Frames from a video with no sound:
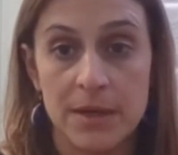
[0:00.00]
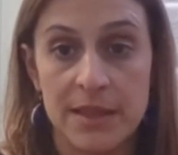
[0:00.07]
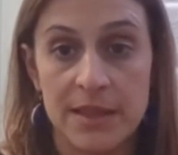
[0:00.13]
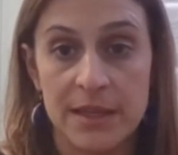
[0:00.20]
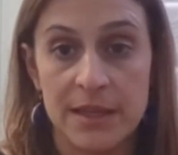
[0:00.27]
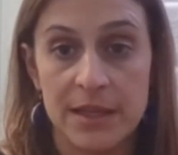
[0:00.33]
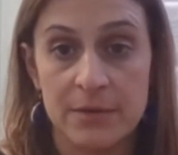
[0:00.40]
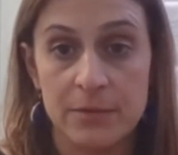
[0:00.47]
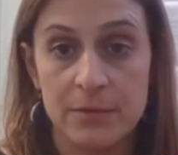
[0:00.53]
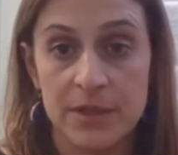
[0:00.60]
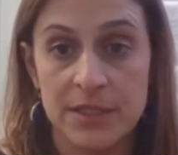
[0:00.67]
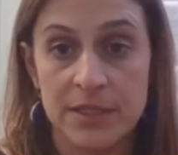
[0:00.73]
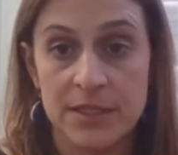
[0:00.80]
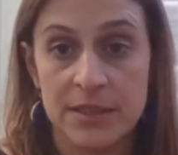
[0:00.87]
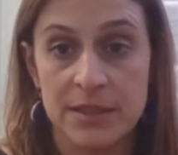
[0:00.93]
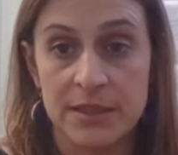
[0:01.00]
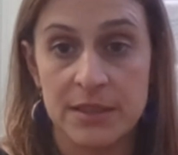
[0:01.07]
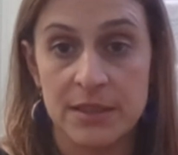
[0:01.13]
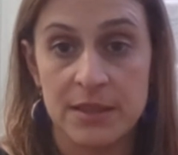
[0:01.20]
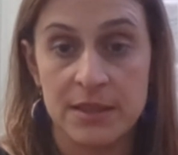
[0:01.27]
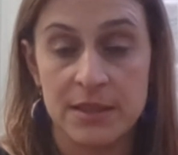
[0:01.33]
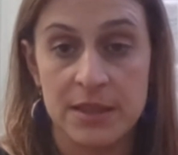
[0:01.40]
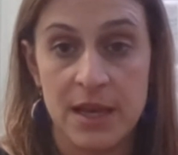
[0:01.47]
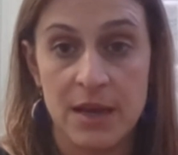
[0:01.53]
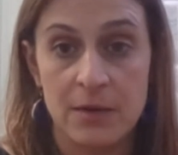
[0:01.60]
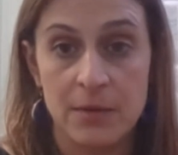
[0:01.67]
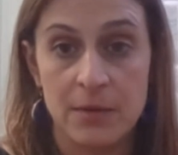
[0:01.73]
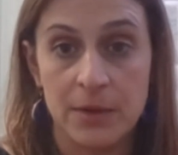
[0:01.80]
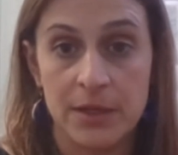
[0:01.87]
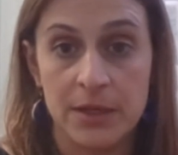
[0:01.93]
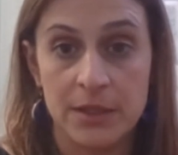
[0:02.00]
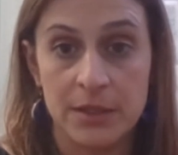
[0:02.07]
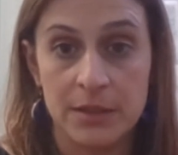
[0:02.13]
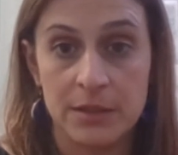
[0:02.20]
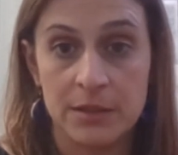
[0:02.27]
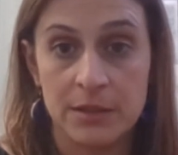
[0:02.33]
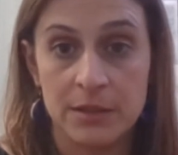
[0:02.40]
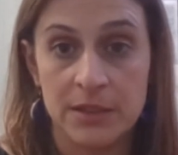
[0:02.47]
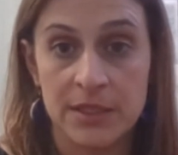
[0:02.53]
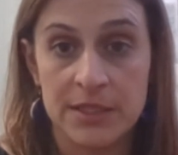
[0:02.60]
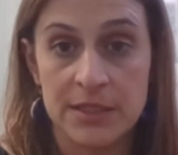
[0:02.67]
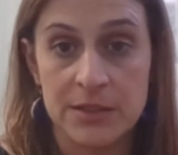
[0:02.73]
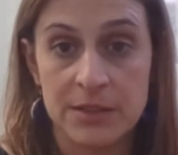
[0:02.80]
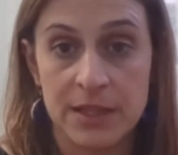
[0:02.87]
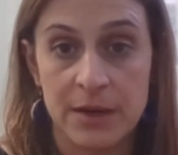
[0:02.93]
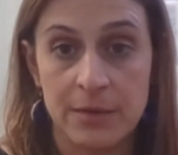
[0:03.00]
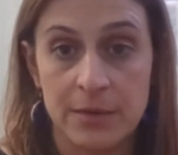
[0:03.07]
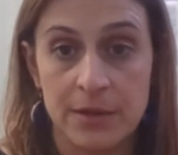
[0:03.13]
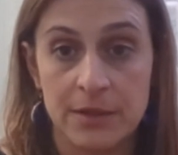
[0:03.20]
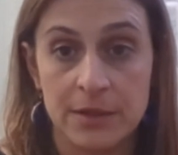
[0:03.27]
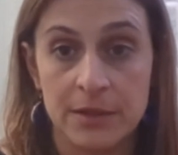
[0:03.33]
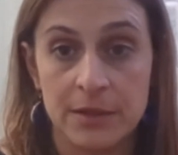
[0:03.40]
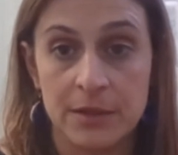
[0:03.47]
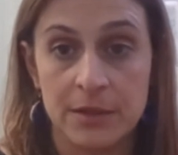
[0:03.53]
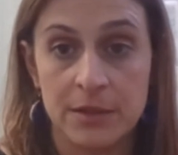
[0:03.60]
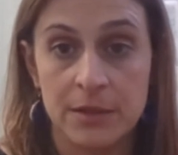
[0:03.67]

I think we did that one, answered that one.